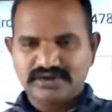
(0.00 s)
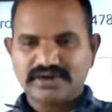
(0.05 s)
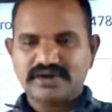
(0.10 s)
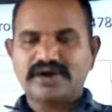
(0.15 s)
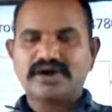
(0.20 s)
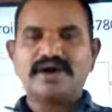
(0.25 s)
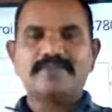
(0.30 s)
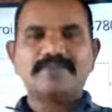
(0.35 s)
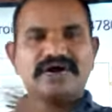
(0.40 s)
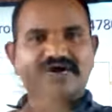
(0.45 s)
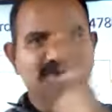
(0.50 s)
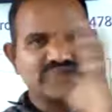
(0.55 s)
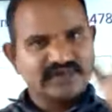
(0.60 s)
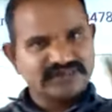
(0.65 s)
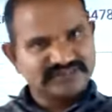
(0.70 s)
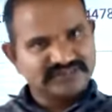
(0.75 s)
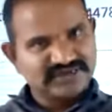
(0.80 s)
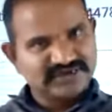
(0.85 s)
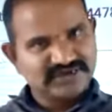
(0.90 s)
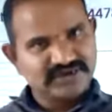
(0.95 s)
come across
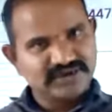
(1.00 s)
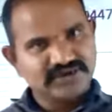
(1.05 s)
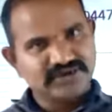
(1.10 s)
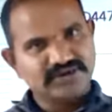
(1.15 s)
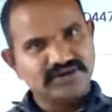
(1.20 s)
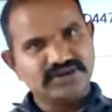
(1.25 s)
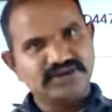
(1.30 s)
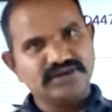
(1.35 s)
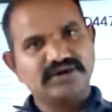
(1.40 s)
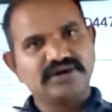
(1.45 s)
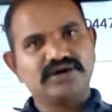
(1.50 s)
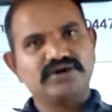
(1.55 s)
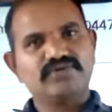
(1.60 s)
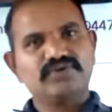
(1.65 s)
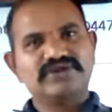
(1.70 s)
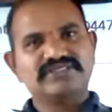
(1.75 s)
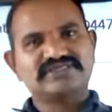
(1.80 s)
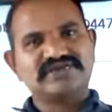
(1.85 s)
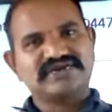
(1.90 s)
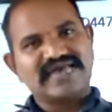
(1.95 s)
the
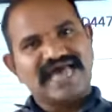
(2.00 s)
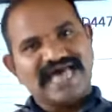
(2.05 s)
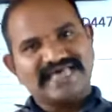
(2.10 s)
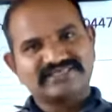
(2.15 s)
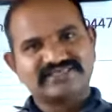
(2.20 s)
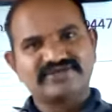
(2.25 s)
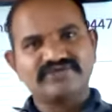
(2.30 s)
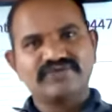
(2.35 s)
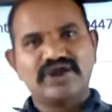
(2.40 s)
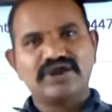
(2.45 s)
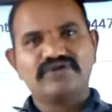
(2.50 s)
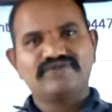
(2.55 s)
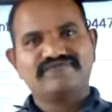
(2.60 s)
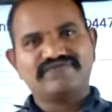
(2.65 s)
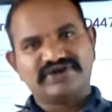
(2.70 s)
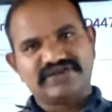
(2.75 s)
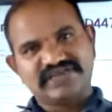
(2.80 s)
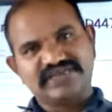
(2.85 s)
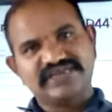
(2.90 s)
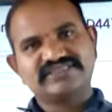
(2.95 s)
ASCII value for
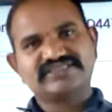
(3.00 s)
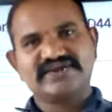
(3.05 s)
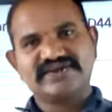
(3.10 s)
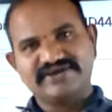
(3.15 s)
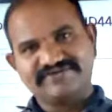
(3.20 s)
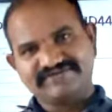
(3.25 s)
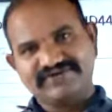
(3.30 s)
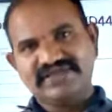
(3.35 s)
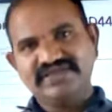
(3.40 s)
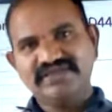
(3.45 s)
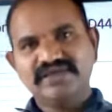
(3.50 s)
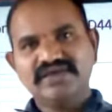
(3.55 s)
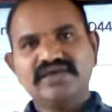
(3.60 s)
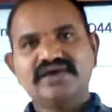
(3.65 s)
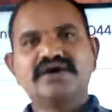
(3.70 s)
each and every